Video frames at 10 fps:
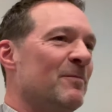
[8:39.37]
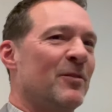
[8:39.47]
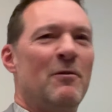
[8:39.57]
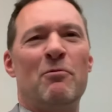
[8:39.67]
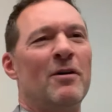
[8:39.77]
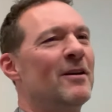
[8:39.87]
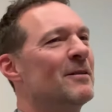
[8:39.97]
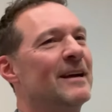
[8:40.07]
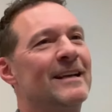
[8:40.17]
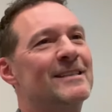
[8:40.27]
2.0. 2.0,
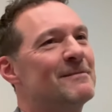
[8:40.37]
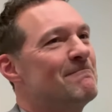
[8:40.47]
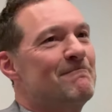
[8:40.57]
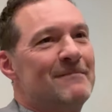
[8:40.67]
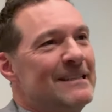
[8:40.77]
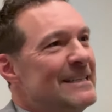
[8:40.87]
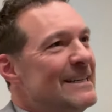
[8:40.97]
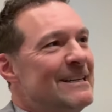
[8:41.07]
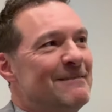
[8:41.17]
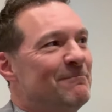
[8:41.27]
like it's,
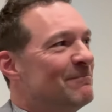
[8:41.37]
yeah.